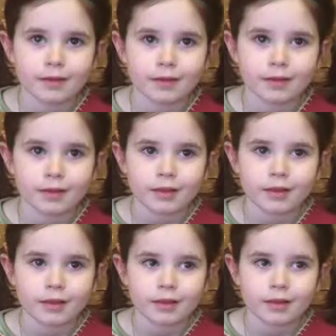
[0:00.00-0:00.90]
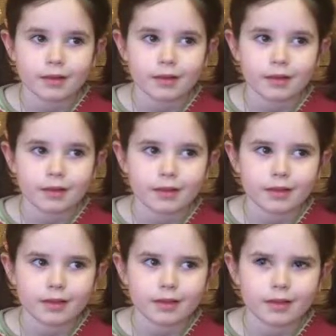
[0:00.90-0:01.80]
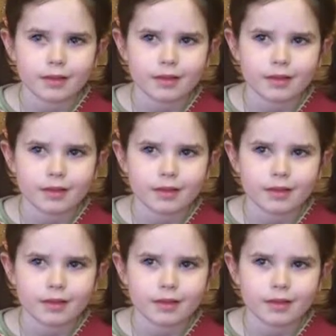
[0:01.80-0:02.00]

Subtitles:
Nothing is said.